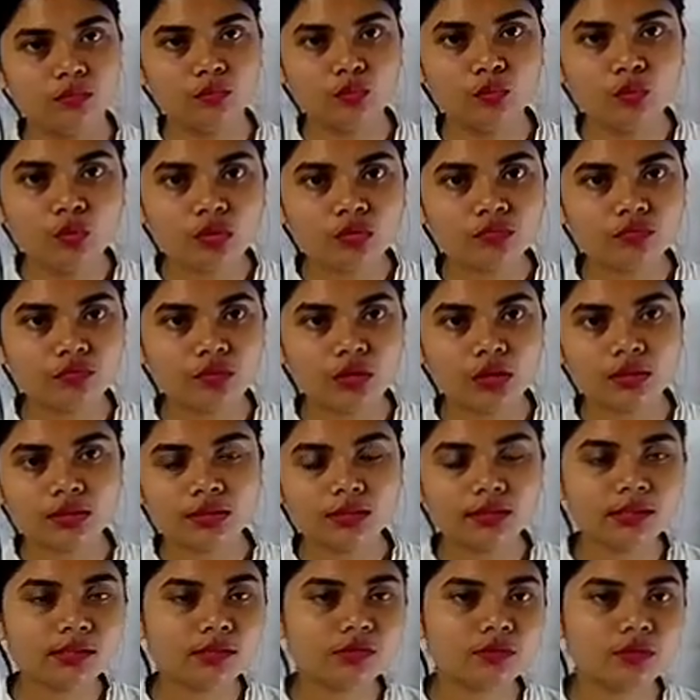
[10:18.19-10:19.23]
book for
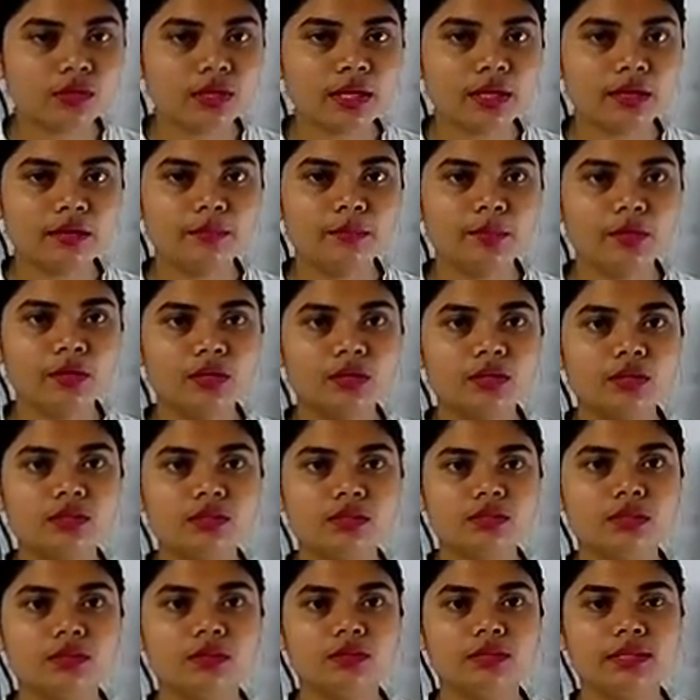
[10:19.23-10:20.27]
this, okay,
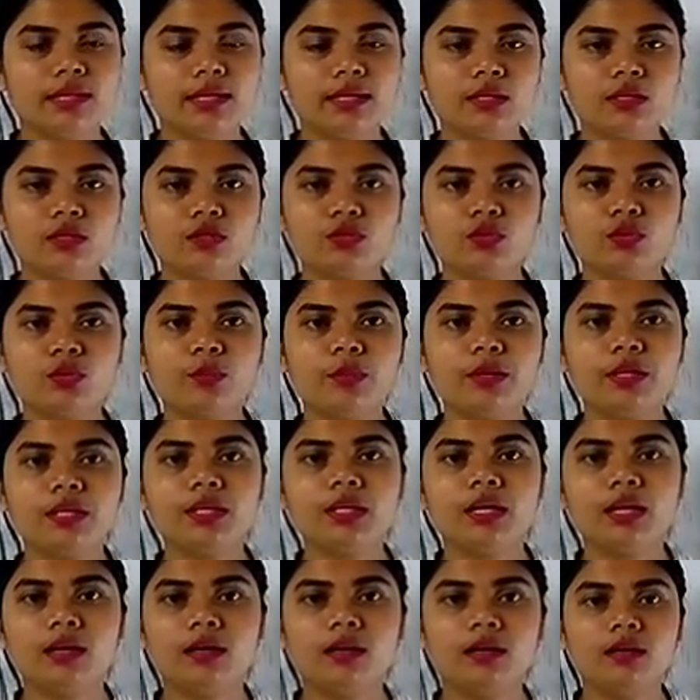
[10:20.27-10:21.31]
because there are so
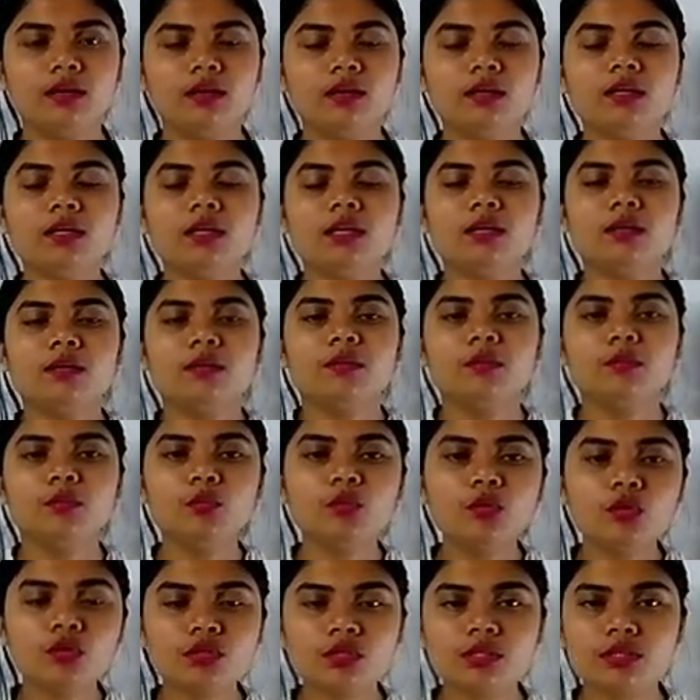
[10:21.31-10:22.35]
many
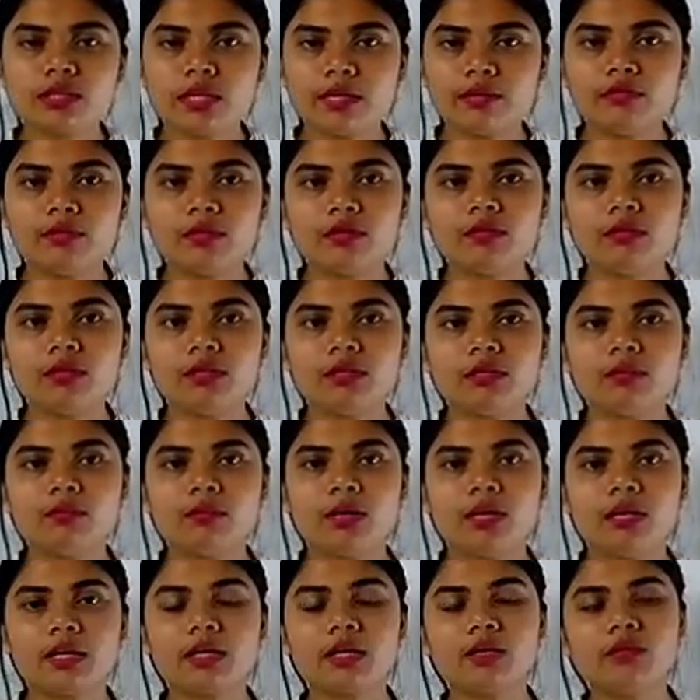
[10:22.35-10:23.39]
books available in the
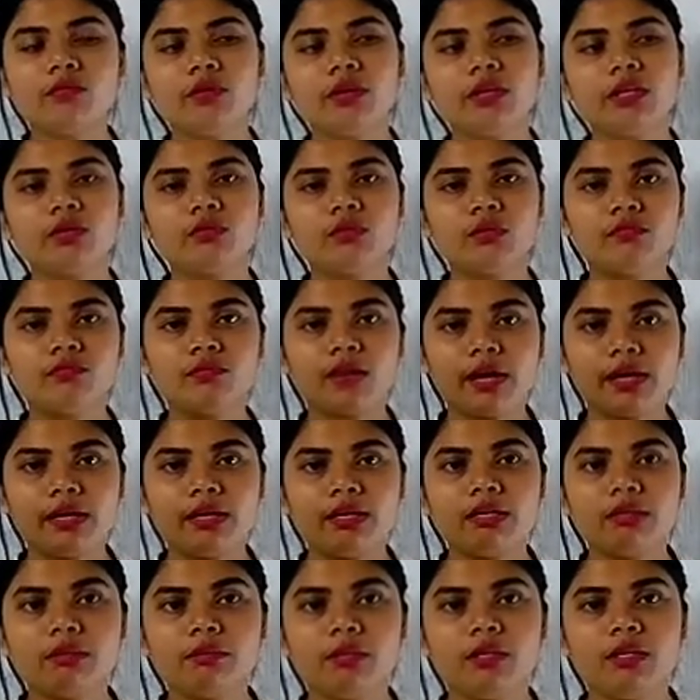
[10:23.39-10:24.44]
market where you can
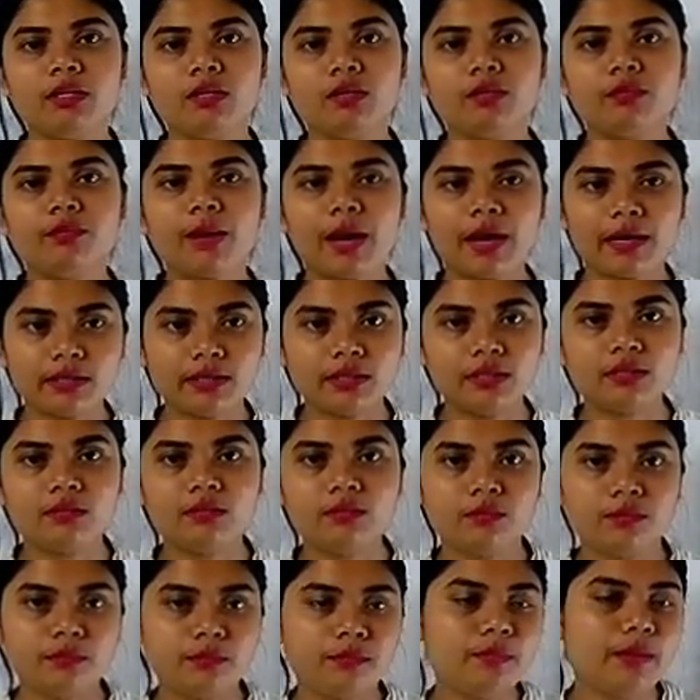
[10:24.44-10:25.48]
find many
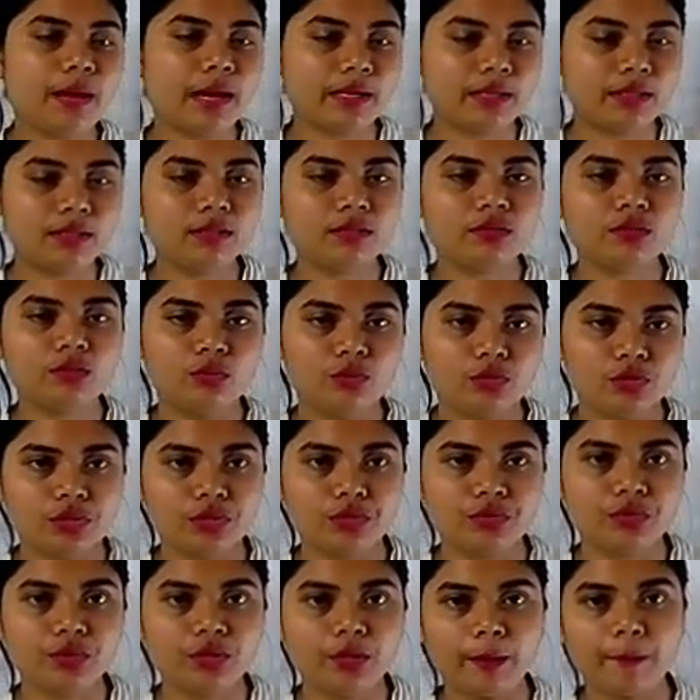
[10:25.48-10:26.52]
practice
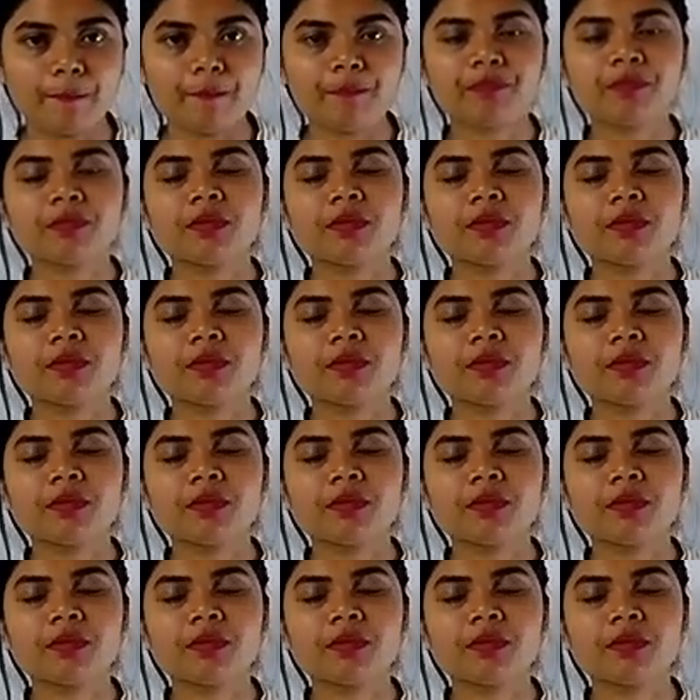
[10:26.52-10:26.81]
questions, okay.